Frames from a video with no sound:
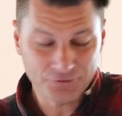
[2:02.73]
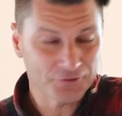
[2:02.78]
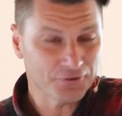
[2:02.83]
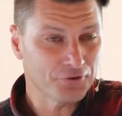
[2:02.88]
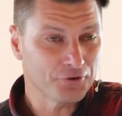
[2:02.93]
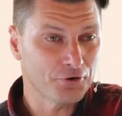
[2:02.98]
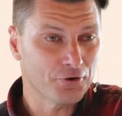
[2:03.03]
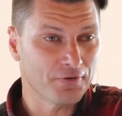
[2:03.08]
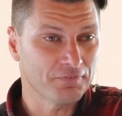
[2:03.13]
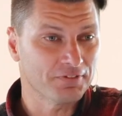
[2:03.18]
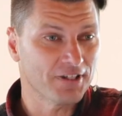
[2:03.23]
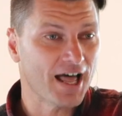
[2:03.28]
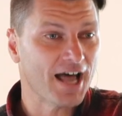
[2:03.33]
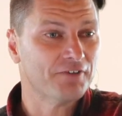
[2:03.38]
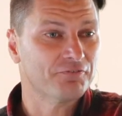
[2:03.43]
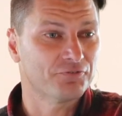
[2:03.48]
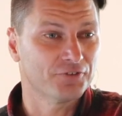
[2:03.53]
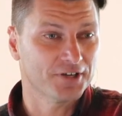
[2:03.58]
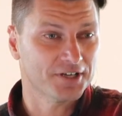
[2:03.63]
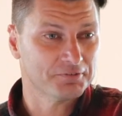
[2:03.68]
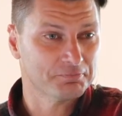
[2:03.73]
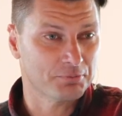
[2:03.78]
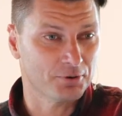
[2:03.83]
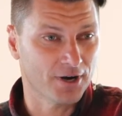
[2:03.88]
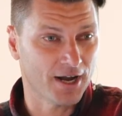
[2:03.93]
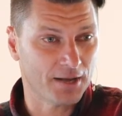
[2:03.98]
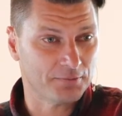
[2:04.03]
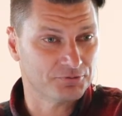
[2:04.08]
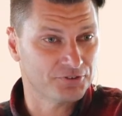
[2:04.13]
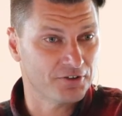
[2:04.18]
you who are laughing
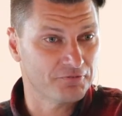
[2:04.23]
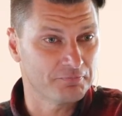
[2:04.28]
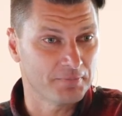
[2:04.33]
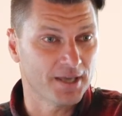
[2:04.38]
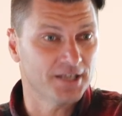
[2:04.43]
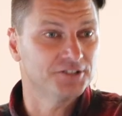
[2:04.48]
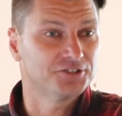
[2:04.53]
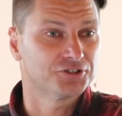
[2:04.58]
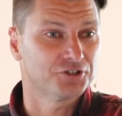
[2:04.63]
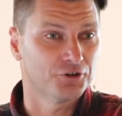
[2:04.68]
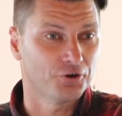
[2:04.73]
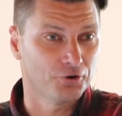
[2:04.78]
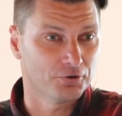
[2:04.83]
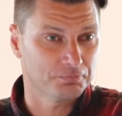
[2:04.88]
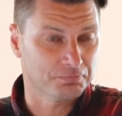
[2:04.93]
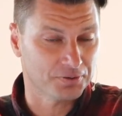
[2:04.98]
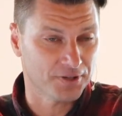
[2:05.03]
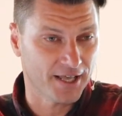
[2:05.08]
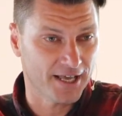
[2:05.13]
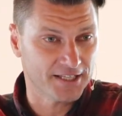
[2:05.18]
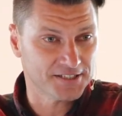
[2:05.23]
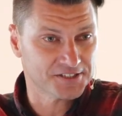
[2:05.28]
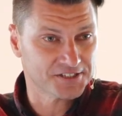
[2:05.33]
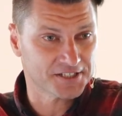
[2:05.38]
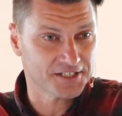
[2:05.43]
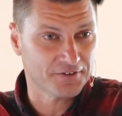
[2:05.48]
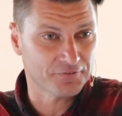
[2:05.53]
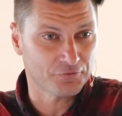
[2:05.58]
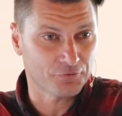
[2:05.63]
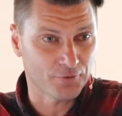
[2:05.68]
perhaps have made your own plans and
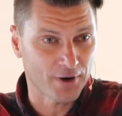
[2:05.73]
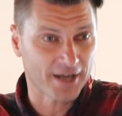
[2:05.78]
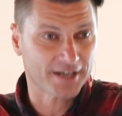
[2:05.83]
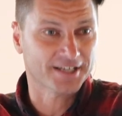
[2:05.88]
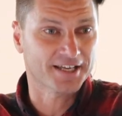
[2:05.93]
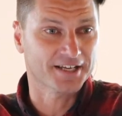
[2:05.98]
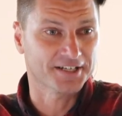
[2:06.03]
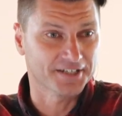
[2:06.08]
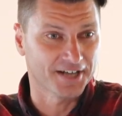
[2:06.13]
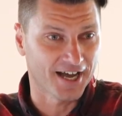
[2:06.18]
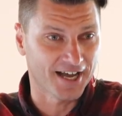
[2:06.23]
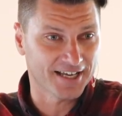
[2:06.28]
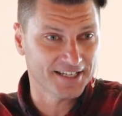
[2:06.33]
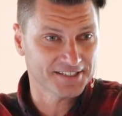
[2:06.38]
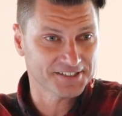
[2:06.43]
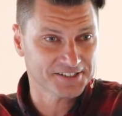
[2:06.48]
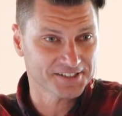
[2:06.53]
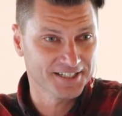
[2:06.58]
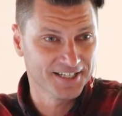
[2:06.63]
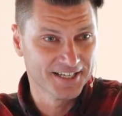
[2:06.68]
have recognized